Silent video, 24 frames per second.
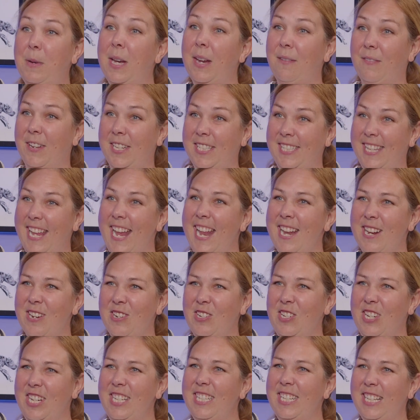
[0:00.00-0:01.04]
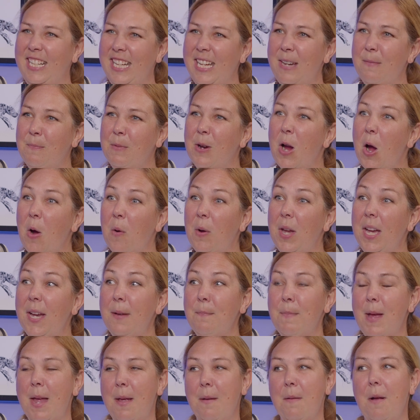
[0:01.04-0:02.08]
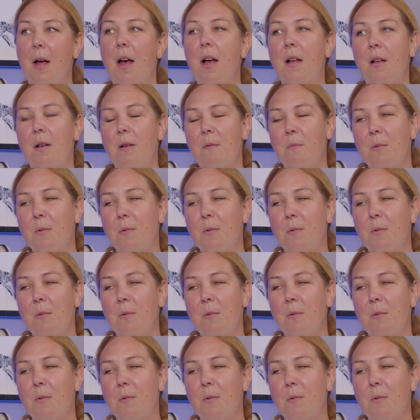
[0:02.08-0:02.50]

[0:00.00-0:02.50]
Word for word: give us the energy to keep going but uh,